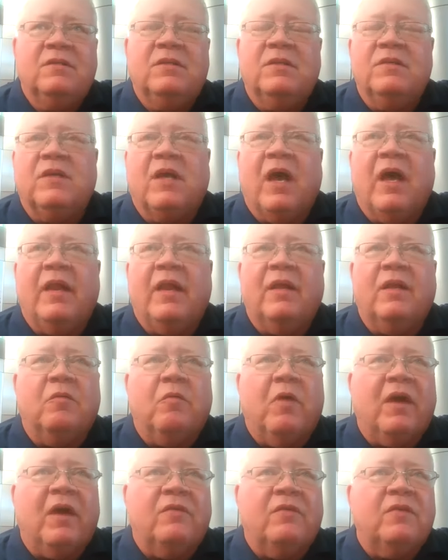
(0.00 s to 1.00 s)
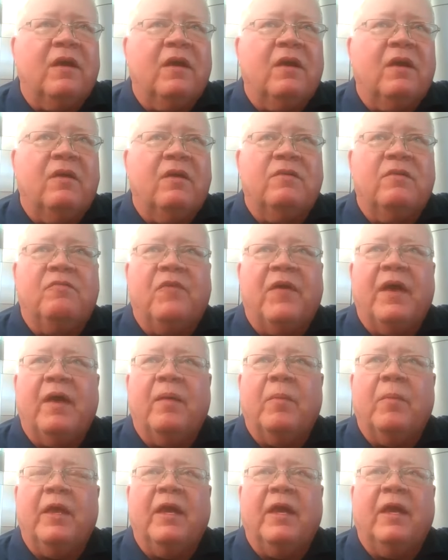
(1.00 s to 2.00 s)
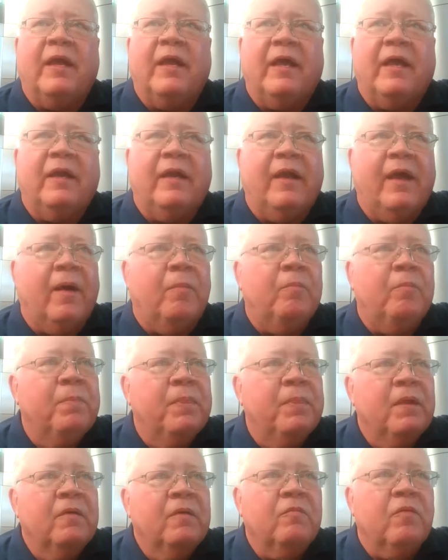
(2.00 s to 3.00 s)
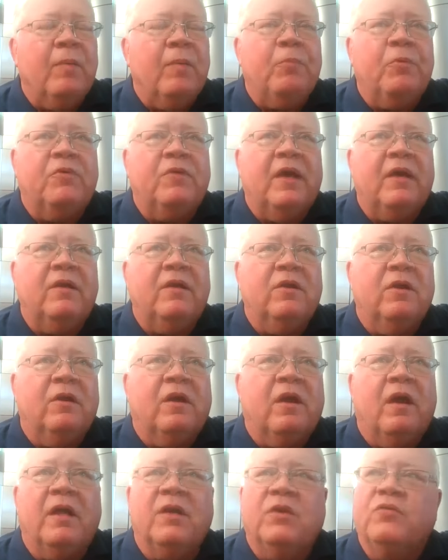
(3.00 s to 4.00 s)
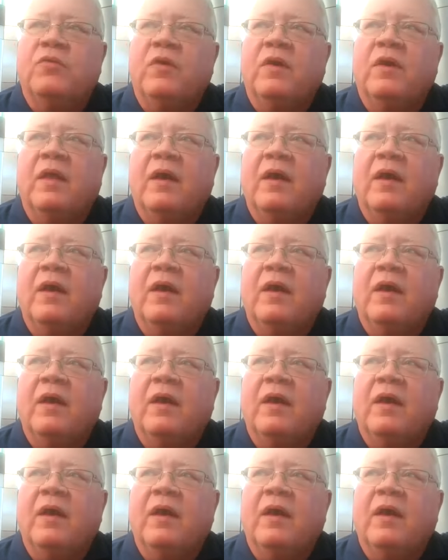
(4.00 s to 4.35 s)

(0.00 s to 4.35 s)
just got into wrestling because of family and ended up representing your country?